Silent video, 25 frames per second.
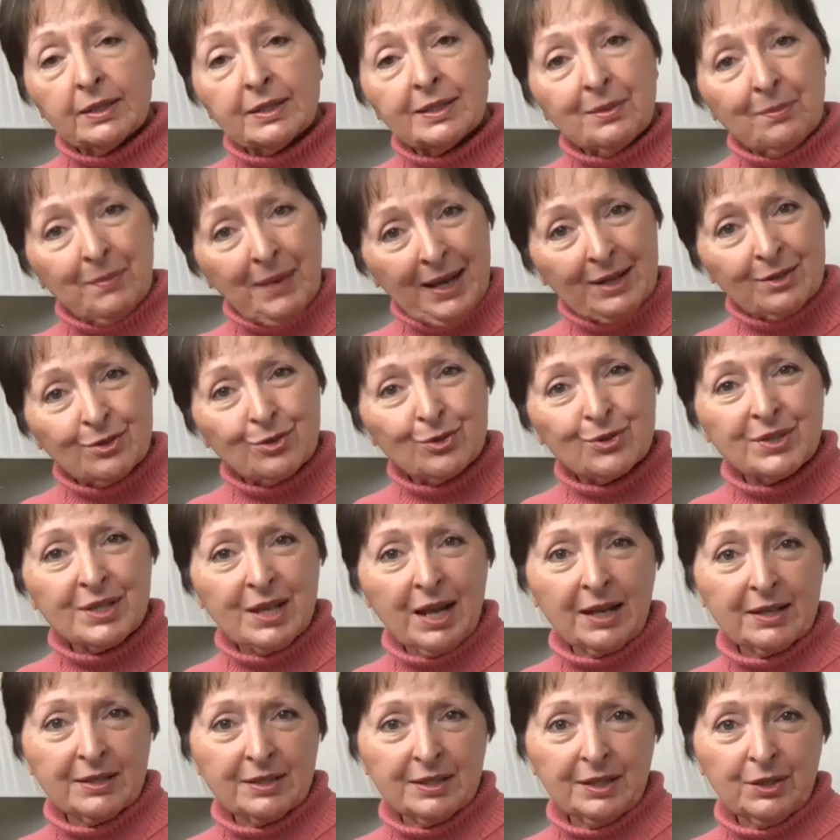some
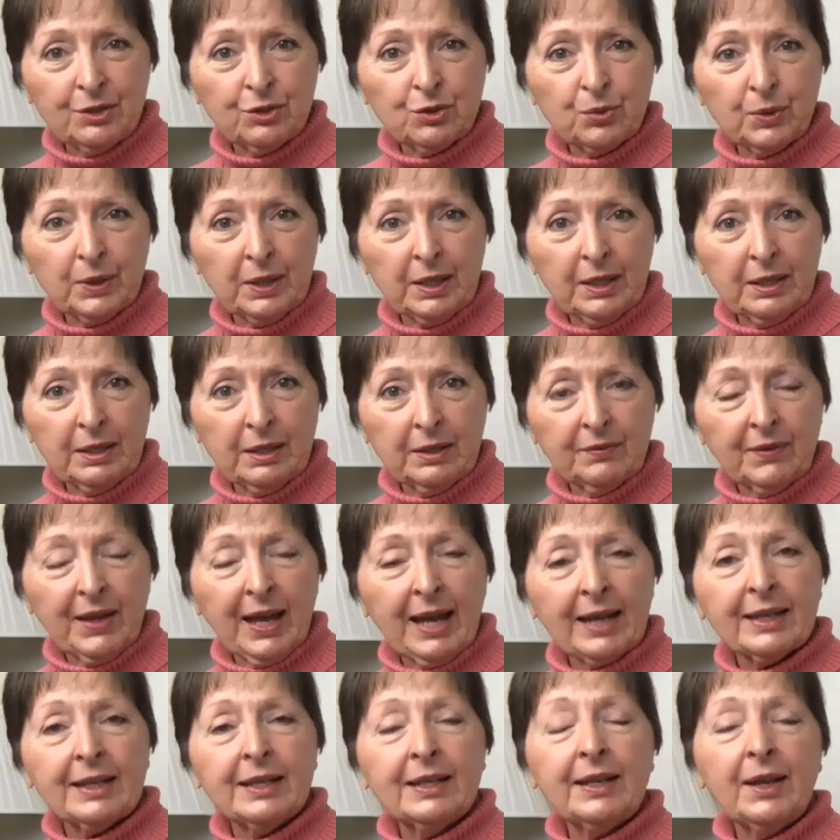exercise each week.
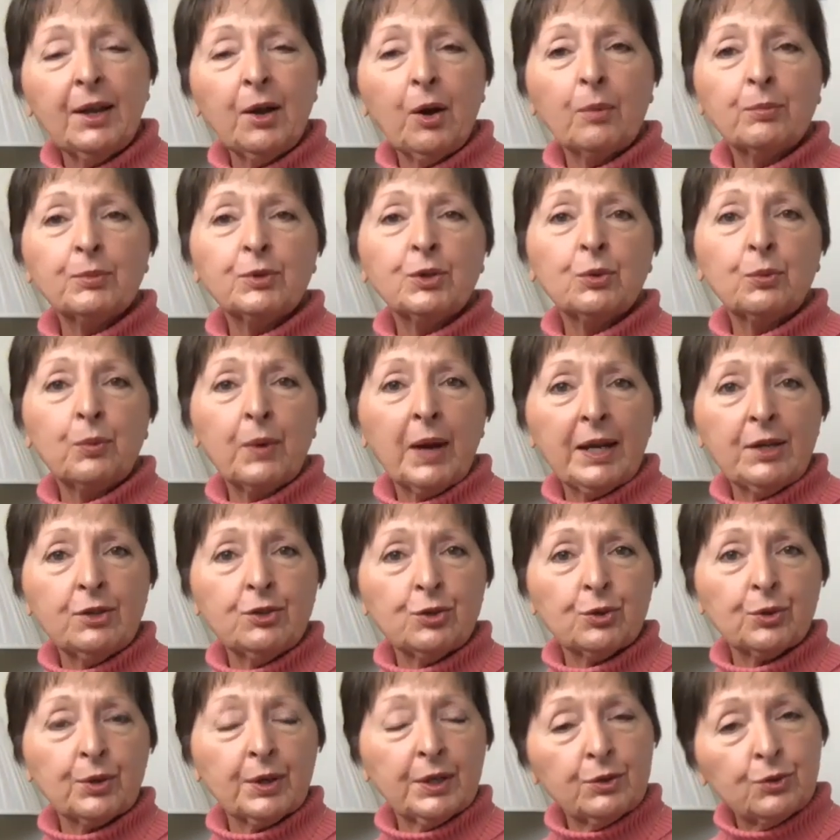That can help to raise
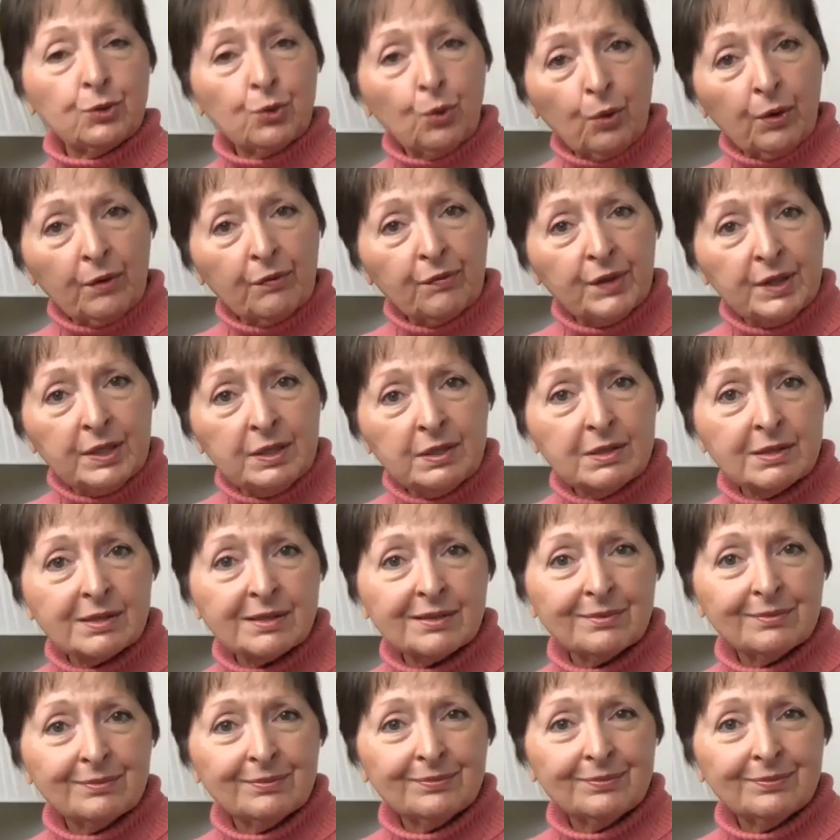your endorphins,
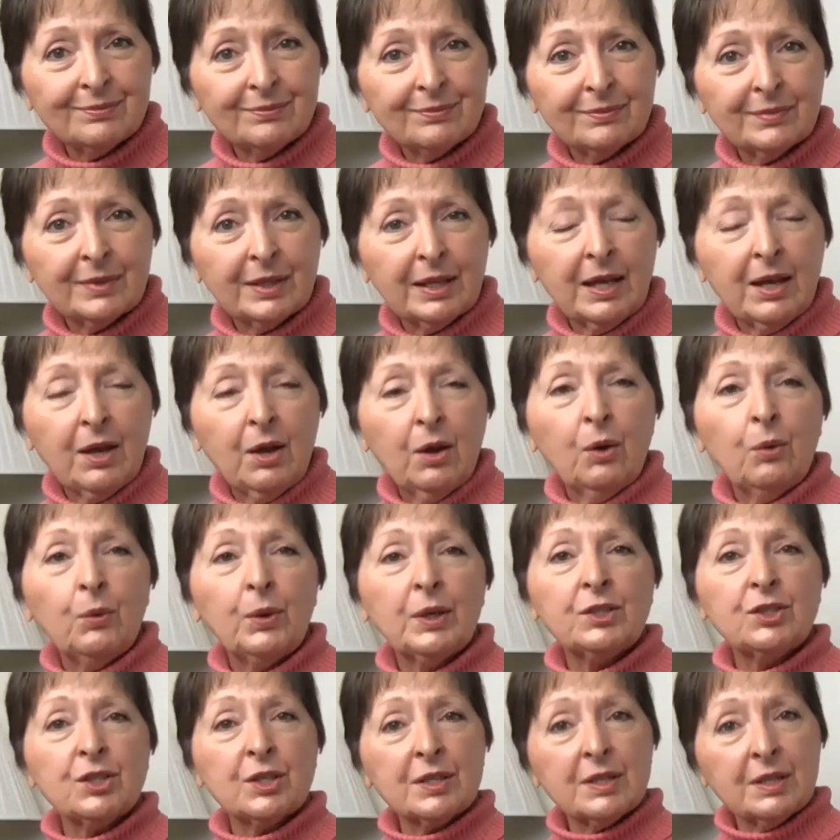
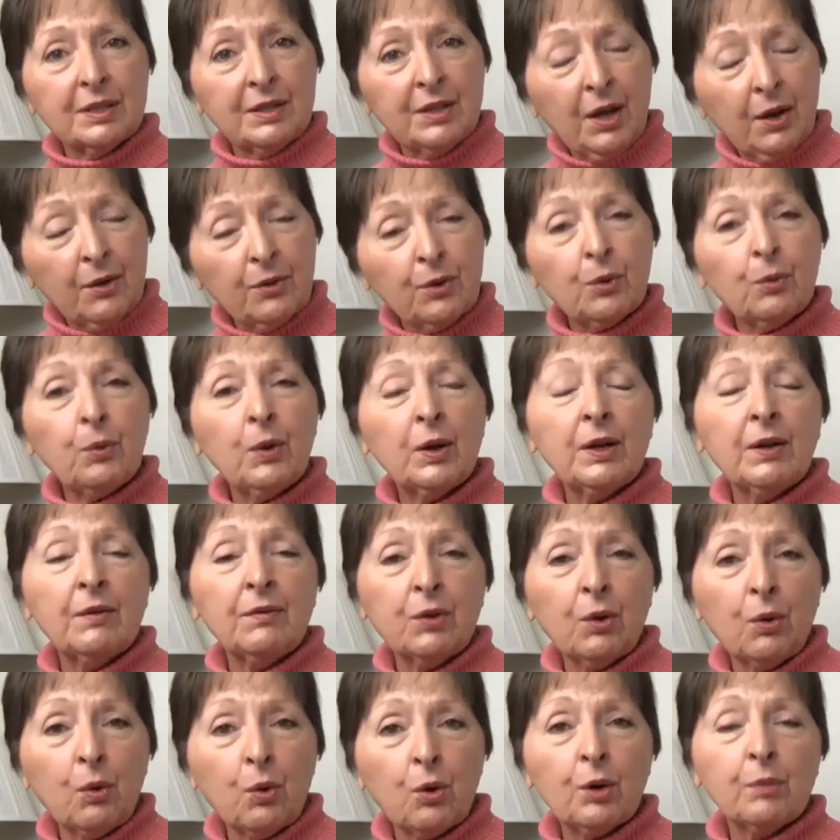which is another one of
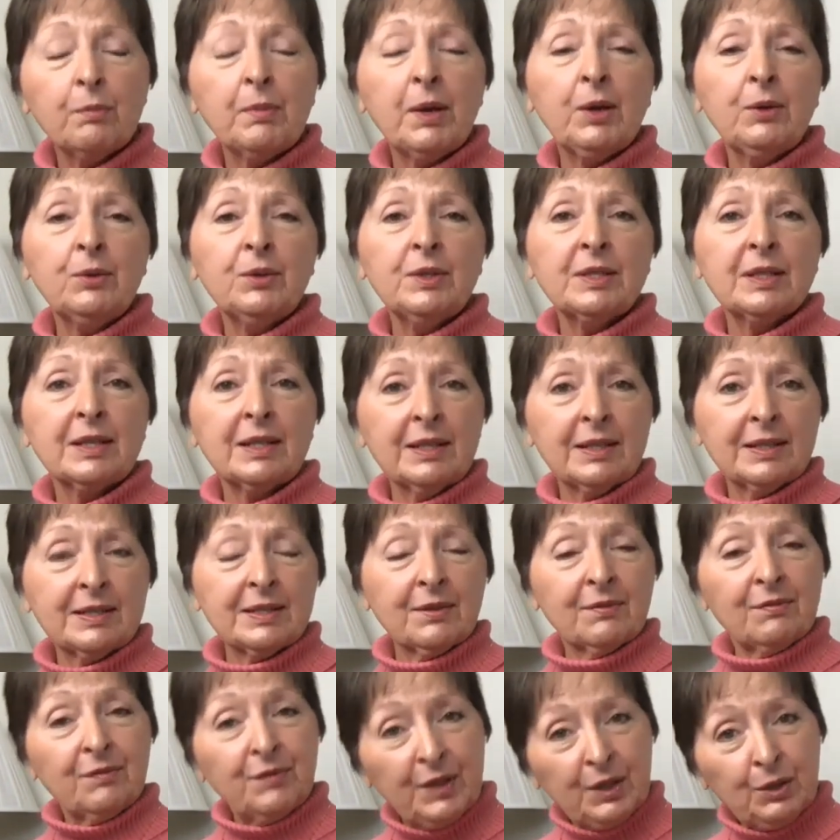the hormones that is a
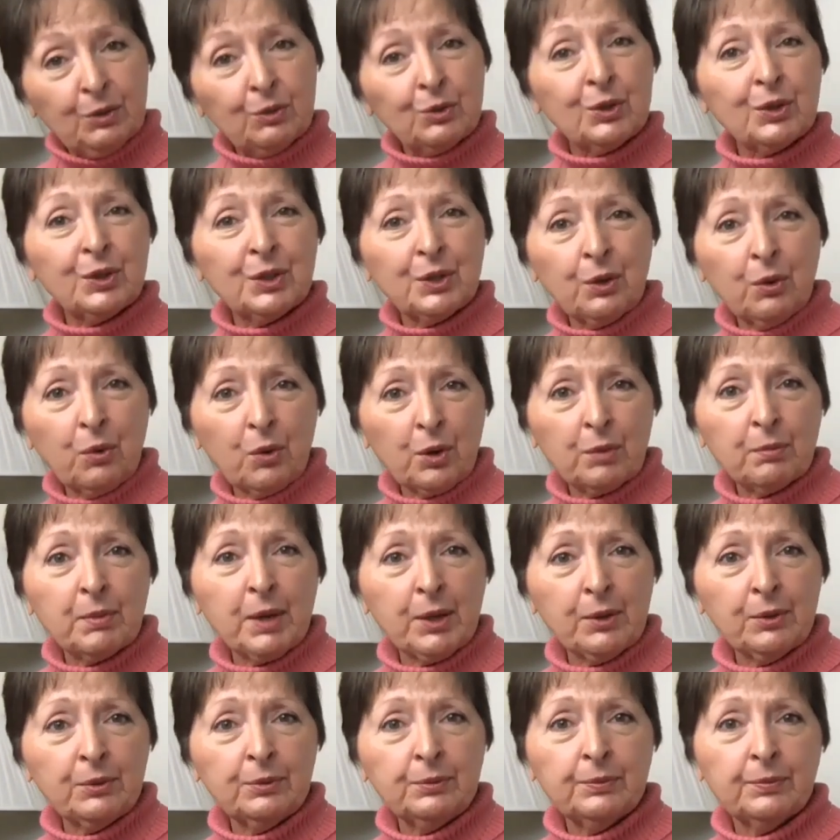feel-good
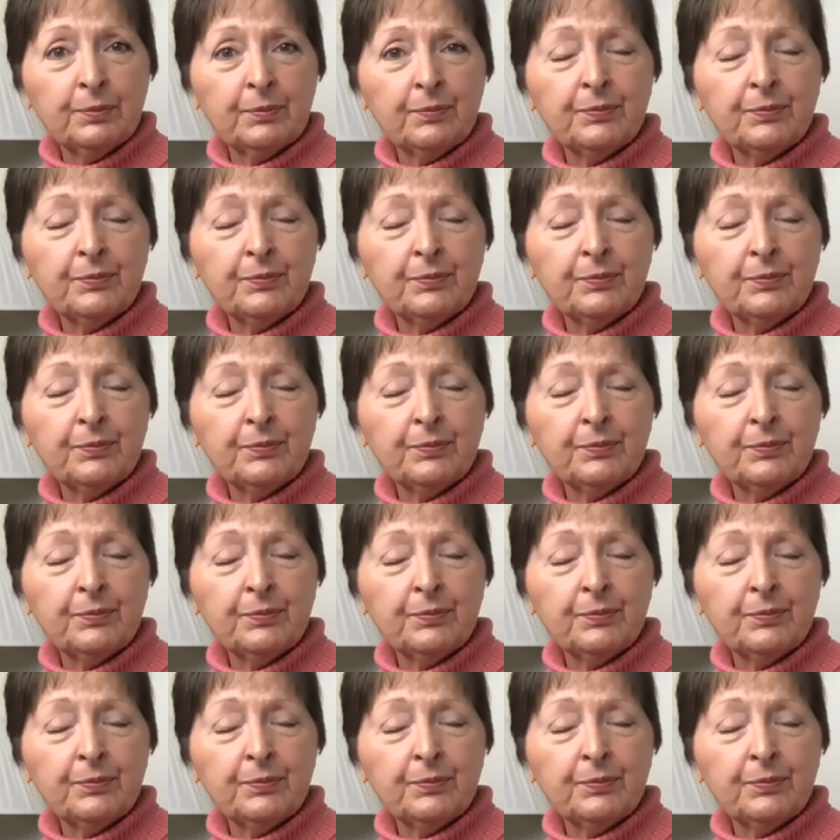hormone.